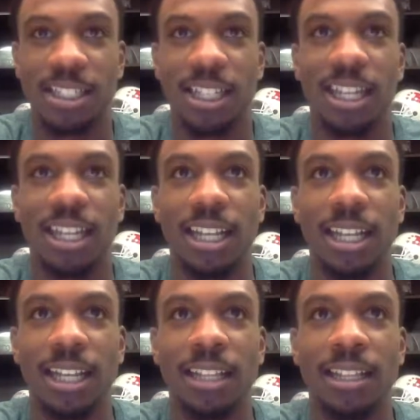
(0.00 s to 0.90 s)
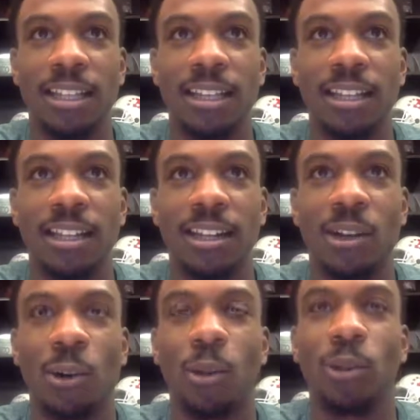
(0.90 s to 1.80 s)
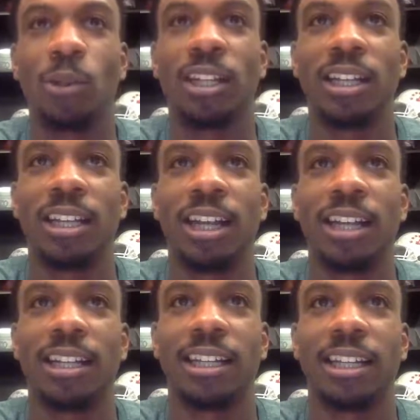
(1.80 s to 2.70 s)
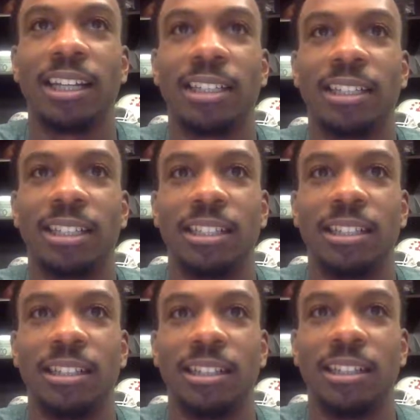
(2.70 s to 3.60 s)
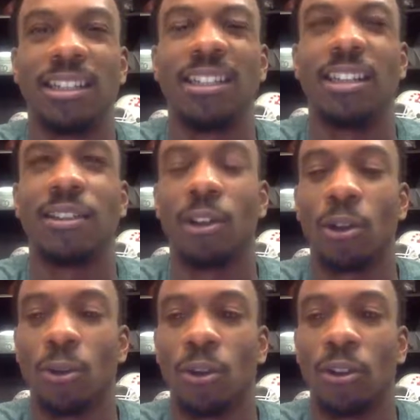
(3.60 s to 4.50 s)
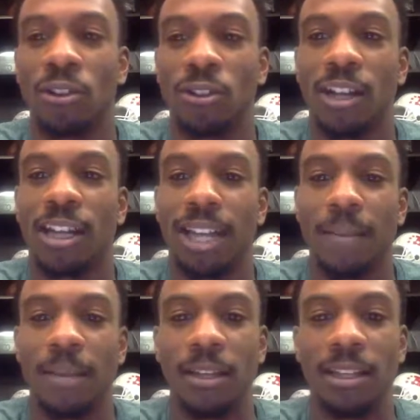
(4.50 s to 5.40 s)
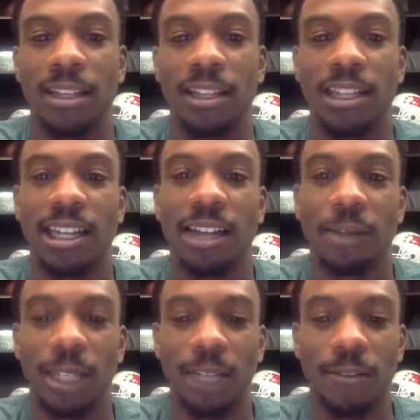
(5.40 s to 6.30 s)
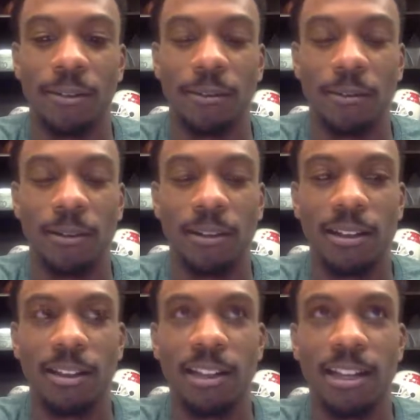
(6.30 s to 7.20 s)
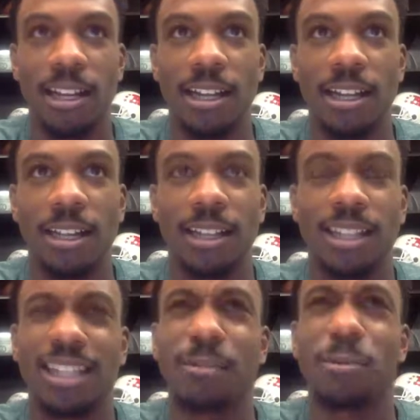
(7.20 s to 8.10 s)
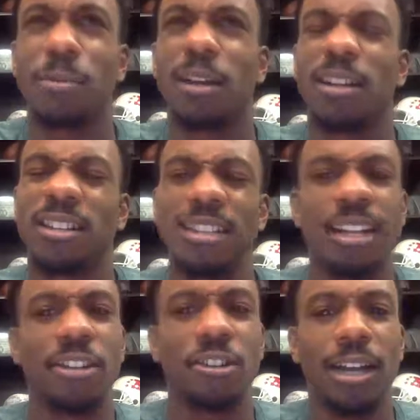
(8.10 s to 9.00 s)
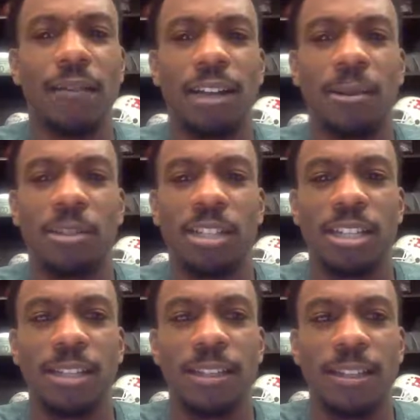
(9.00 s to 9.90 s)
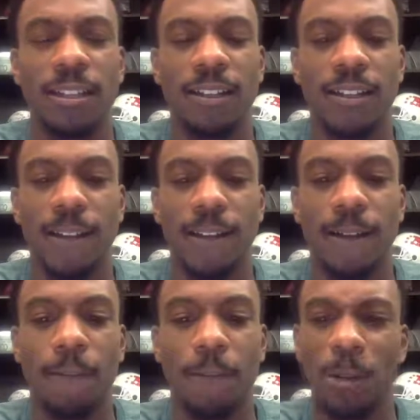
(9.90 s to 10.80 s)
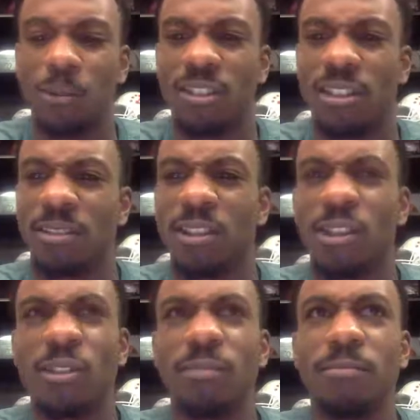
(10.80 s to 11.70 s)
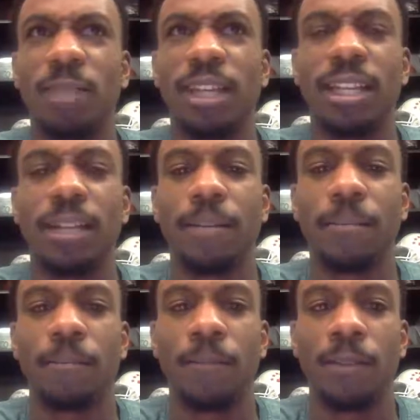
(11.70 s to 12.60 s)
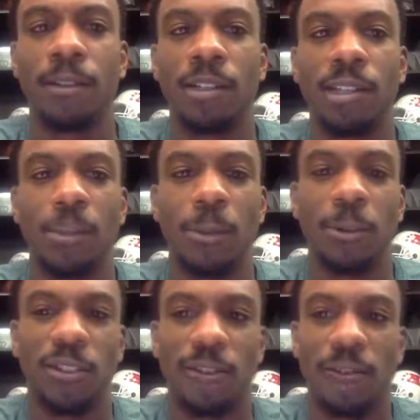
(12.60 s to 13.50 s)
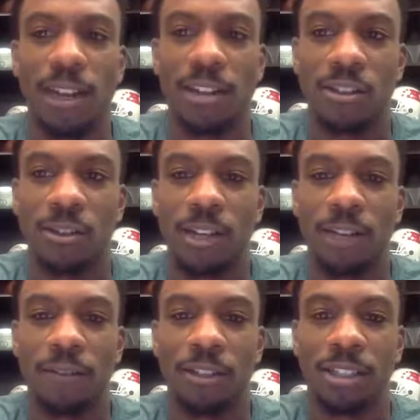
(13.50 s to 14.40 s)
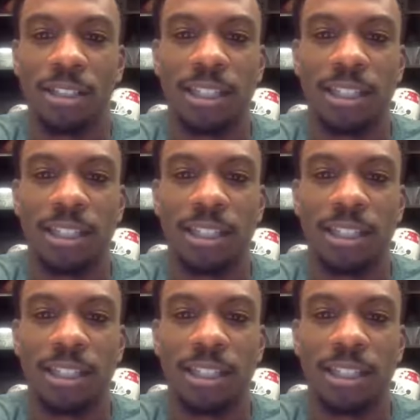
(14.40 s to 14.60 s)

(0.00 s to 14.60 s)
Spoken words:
And Cole Luke had got a concussion in the third quarter, so I came in and I relieved him. And I think it was probably the second drive that I was in. It was the third and medium, so we was in fire zone coverage.